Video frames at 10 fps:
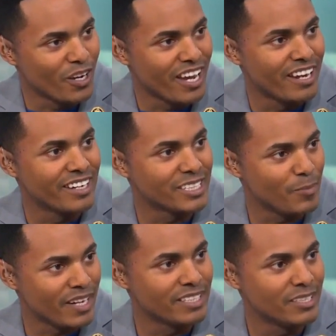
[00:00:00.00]
again and
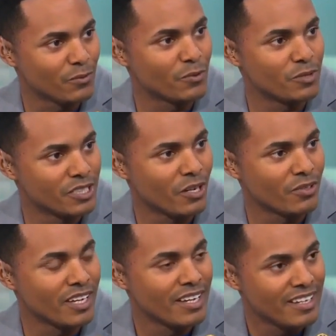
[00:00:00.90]
expect a different
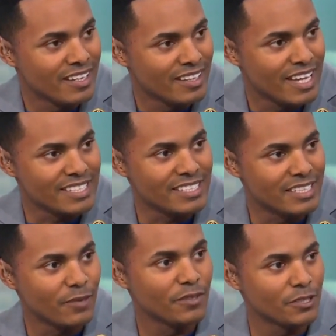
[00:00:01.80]
result, that's
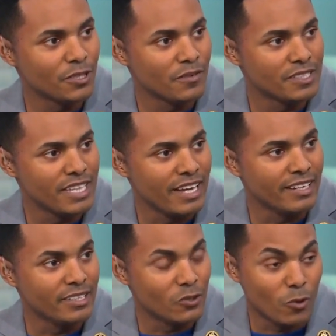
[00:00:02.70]
the definition of insanity.